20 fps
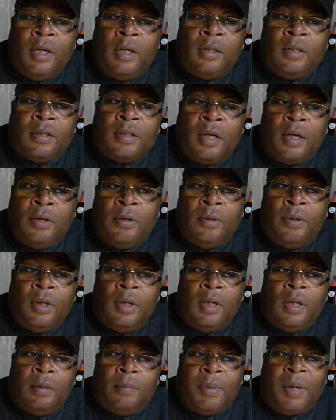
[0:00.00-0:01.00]
So,
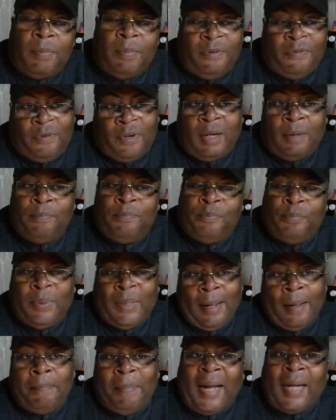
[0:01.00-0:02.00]
but
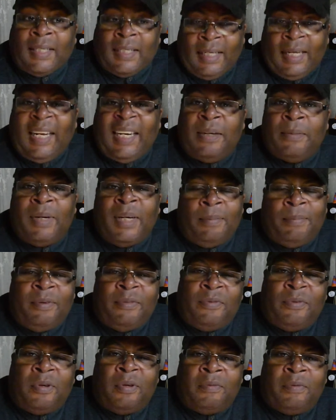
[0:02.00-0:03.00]
I backed it anyway
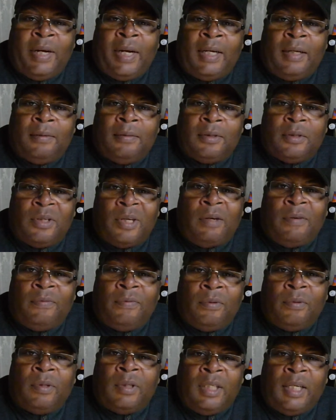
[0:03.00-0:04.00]
before that, so I
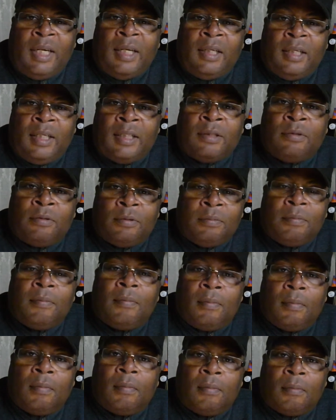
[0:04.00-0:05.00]
thought, yeah, let's
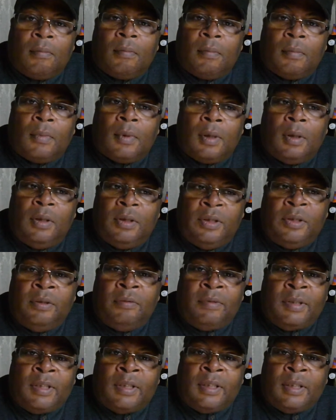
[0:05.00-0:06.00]
do
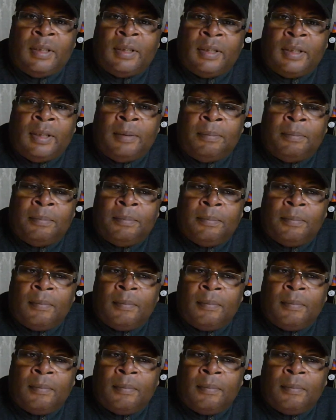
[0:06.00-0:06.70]
this and